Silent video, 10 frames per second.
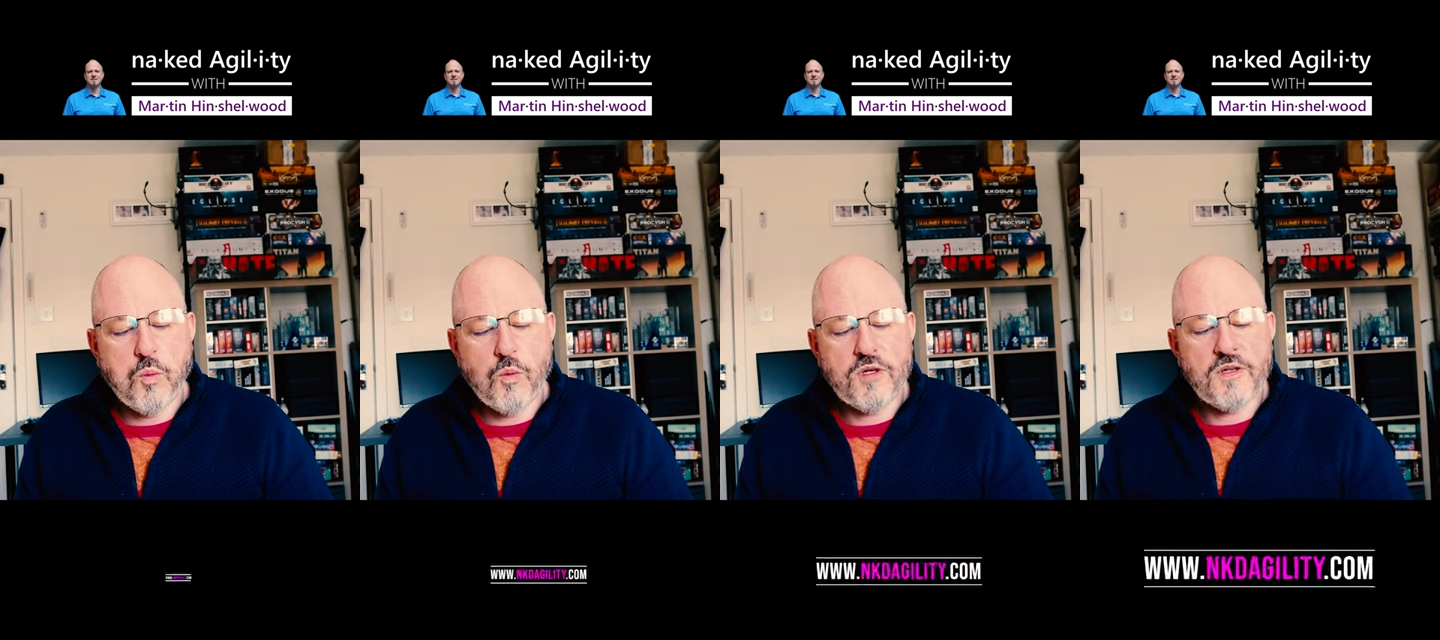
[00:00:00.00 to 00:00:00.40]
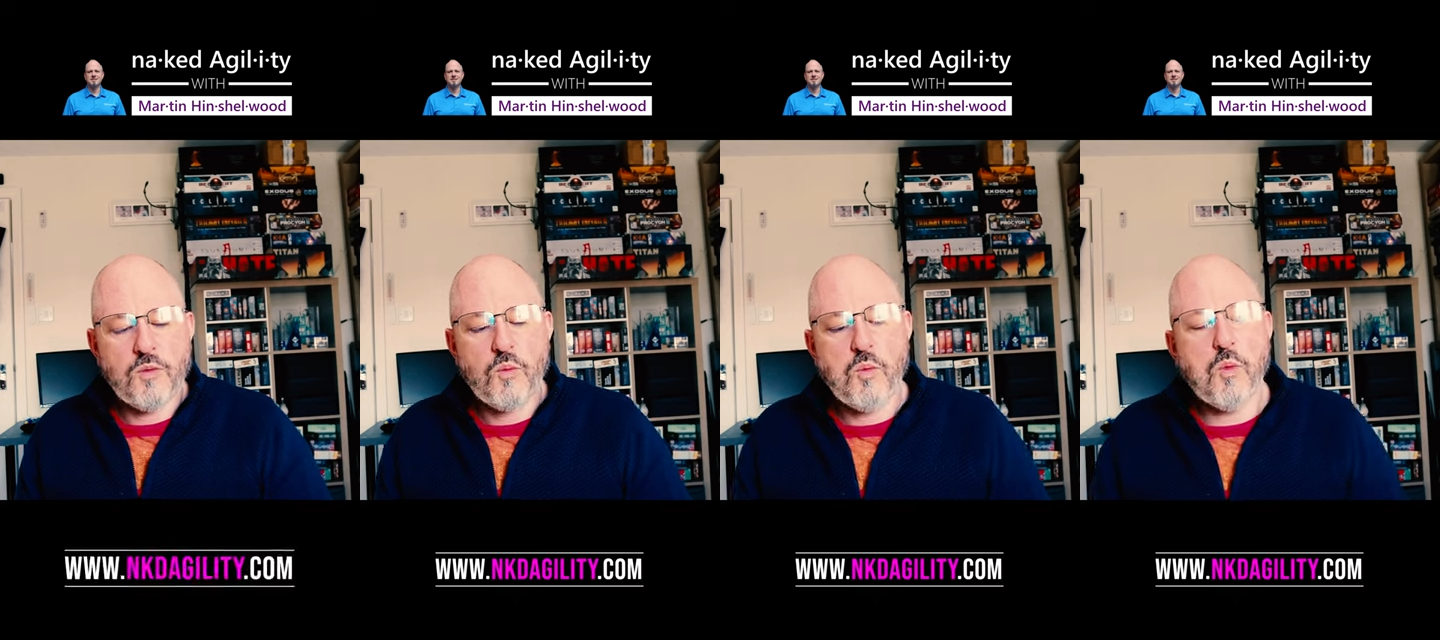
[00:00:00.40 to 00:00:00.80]

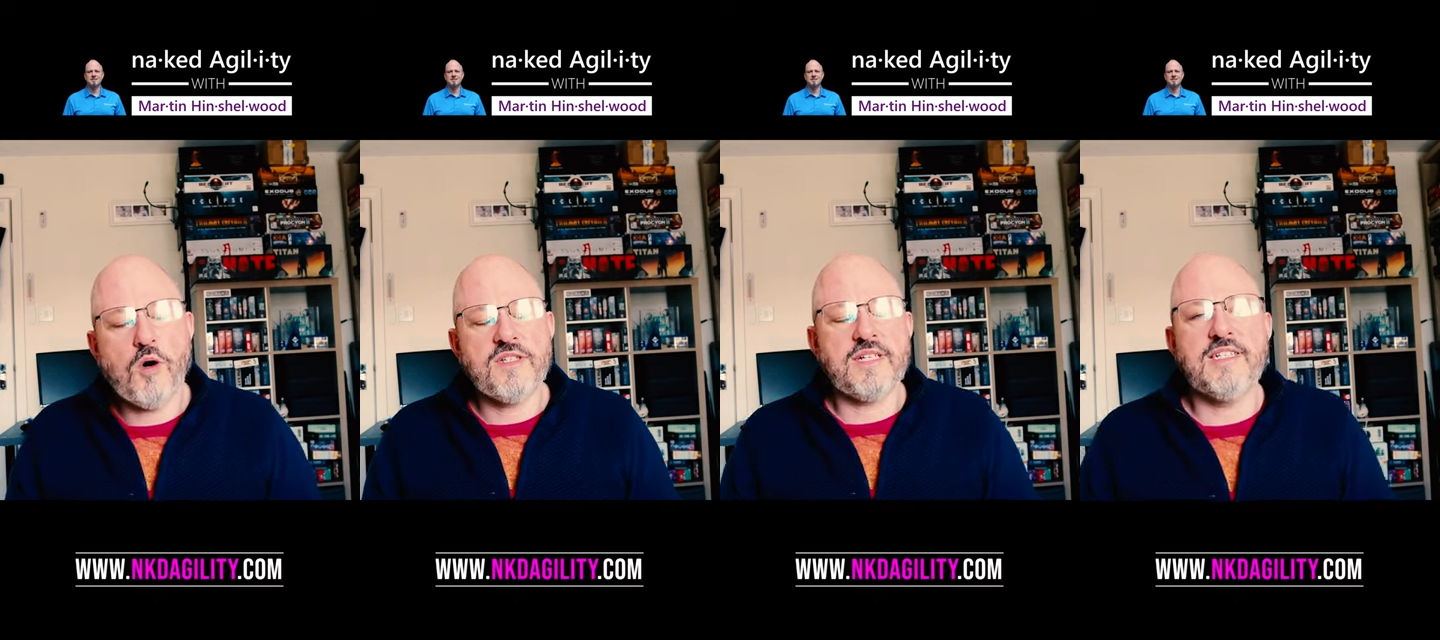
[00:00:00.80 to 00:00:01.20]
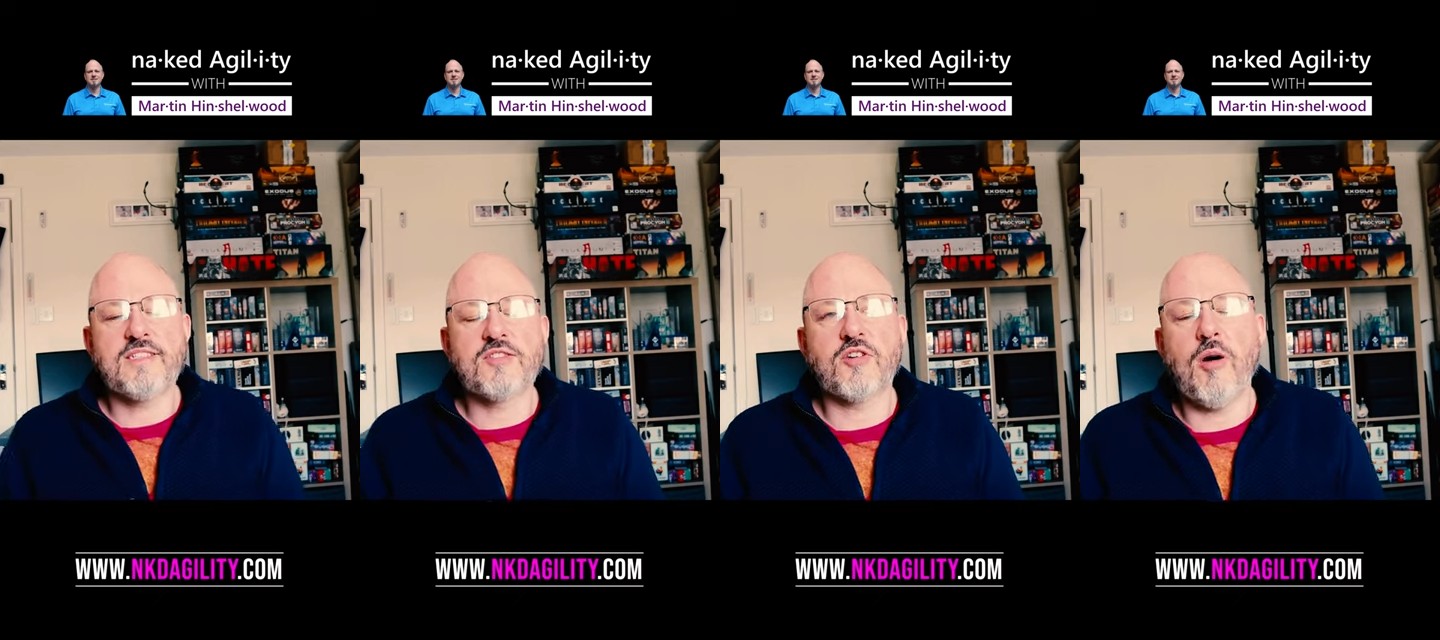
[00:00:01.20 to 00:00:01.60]
What is
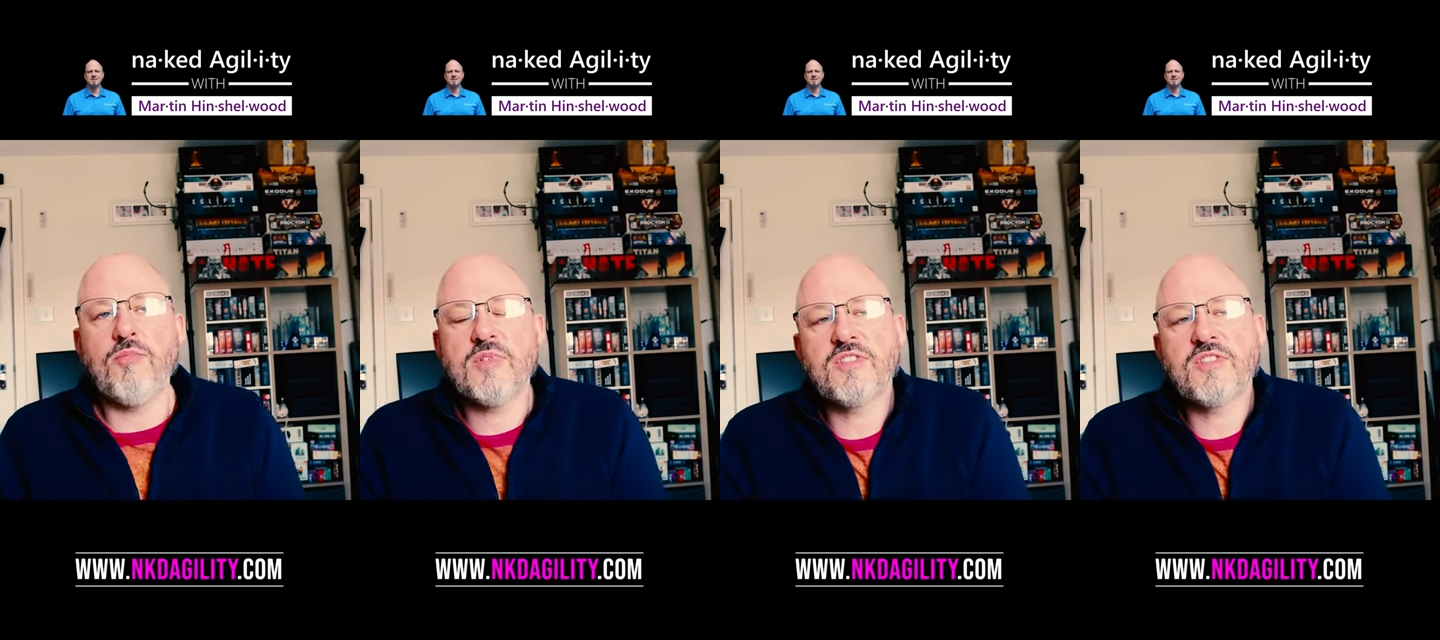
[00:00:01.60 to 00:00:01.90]
Scrum?